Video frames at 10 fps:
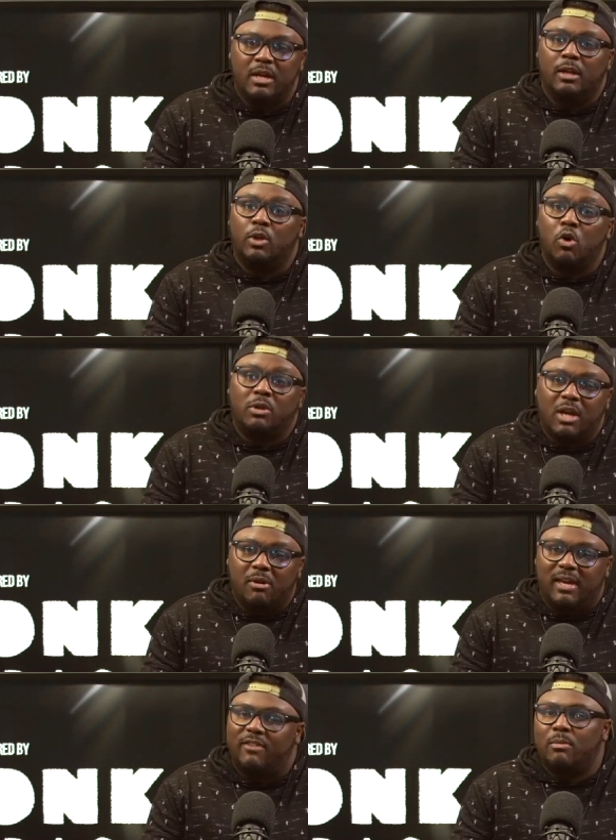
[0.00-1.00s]
Luke
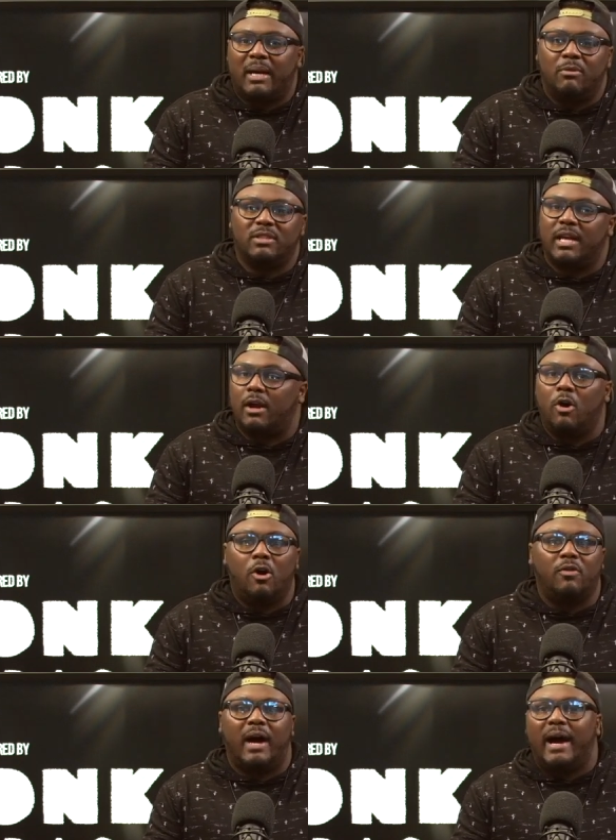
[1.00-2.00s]
Doty, everybody was like,
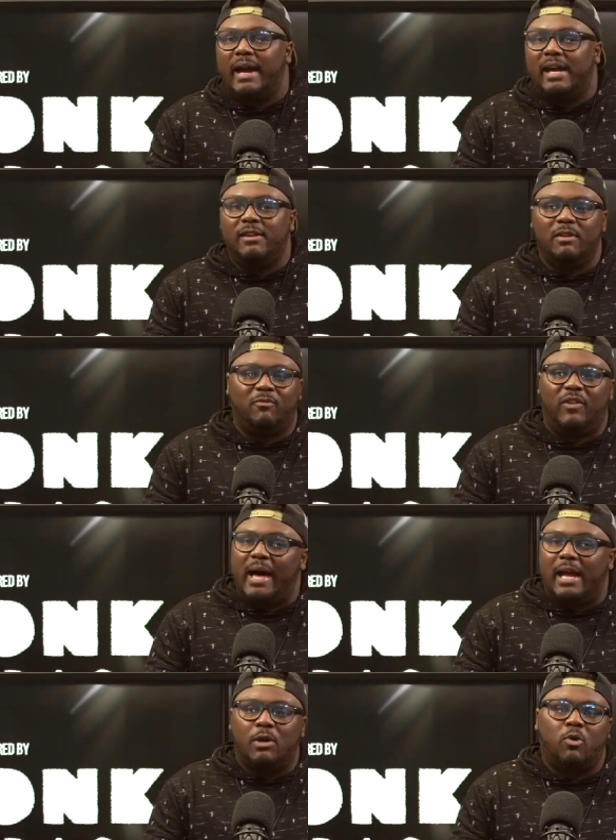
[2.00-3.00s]
oh, the
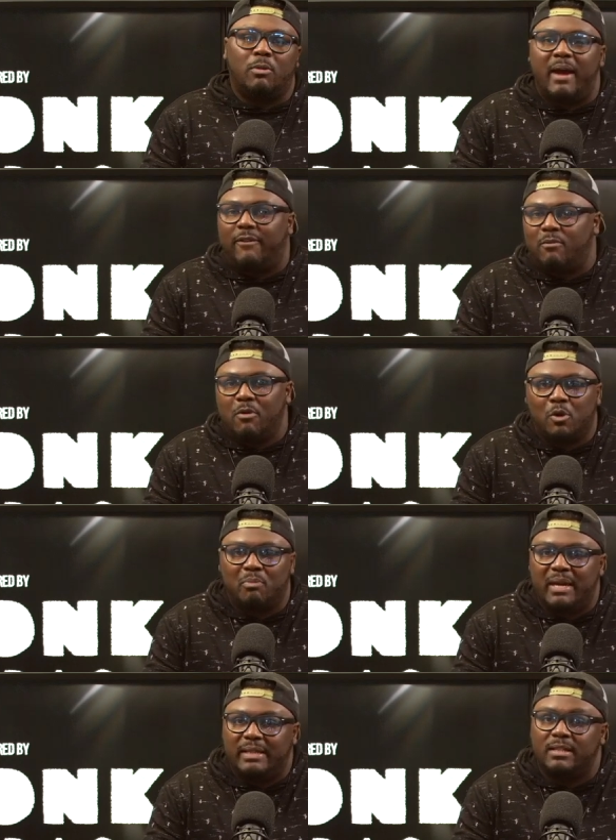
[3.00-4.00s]
high-flying quarterback from Myrtle
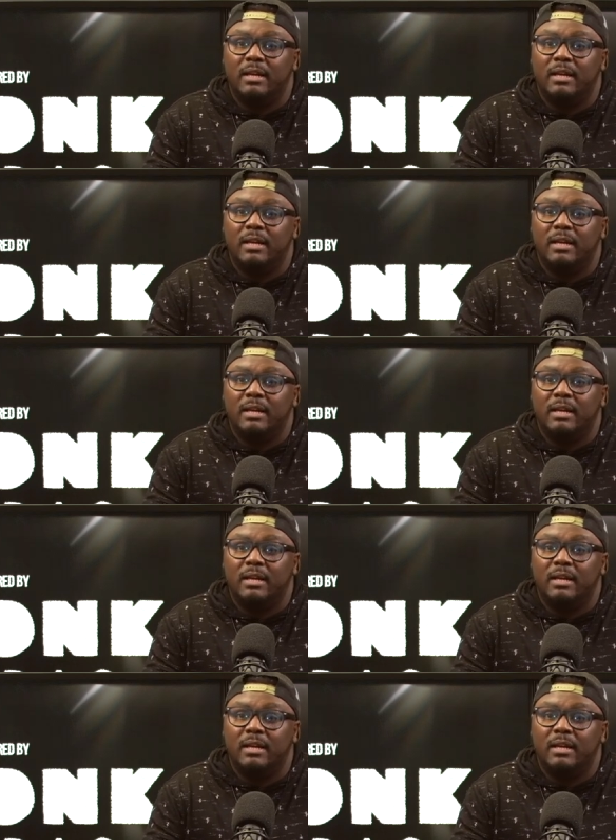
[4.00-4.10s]
Beach